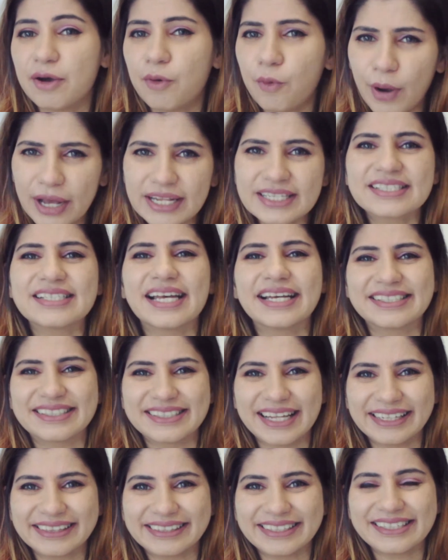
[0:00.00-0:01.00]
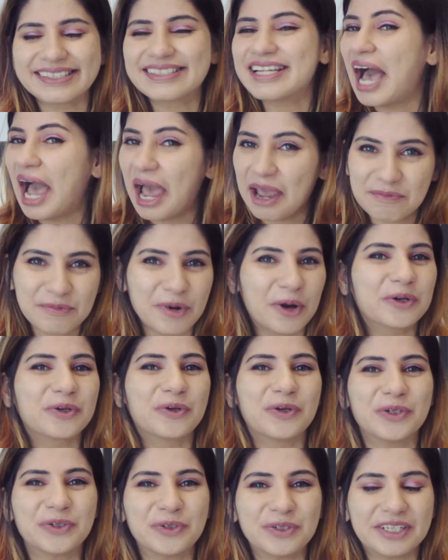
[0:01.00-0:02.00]
once I start this, I'm not
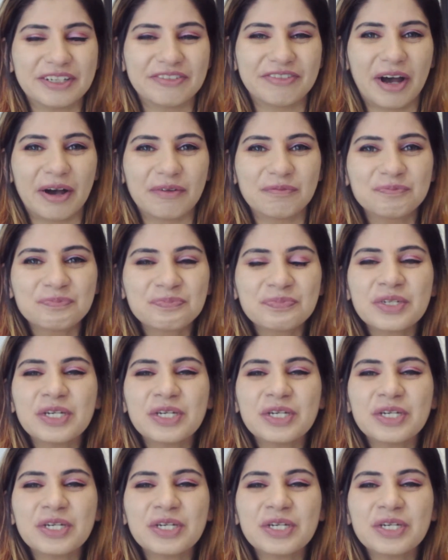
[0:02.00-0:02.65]
going to give up.